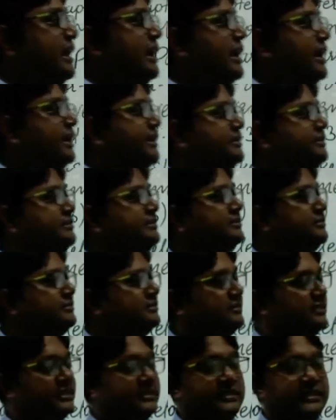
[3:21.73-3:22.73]
and
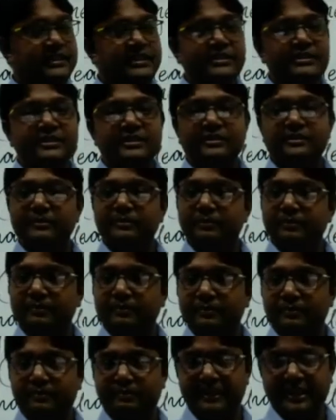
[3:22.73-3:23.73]
this is
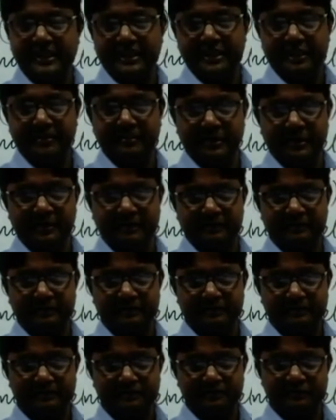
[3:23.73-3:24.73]
mandible.
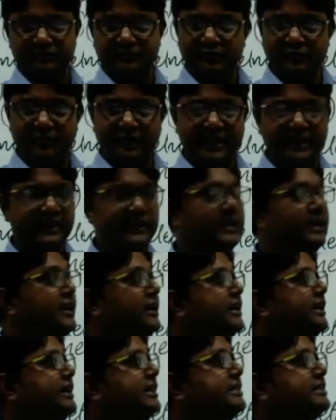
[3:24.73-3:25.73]
Fine.
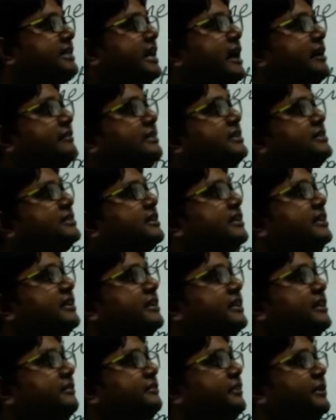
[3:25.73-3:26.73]
It is having
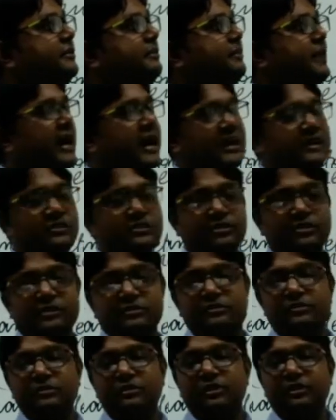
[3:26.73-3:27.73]
certain different parts
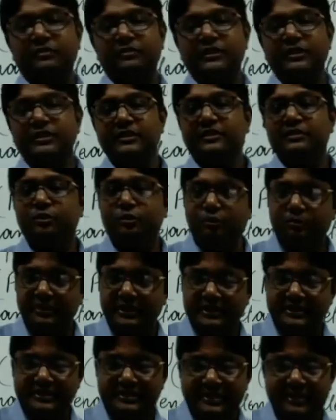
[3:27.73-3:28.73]
also of the
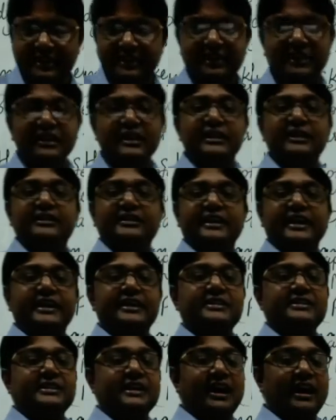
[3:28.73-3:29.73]
human skull
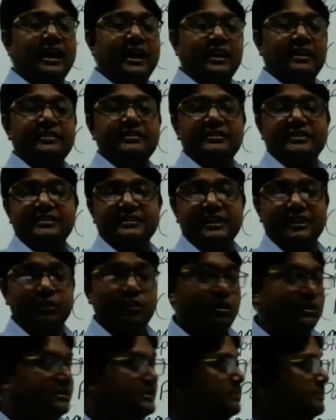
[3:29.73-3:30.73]
that are just like
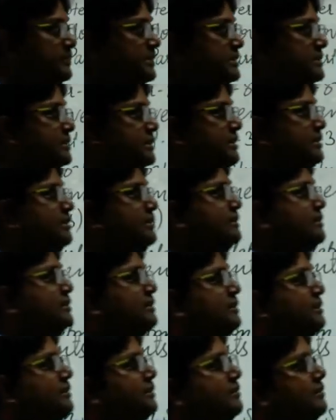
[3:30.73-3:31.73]
occipital.
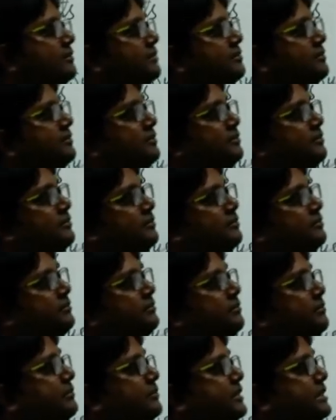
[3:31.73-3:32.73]

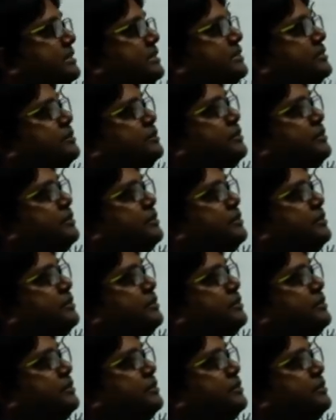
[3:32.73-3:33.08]
This is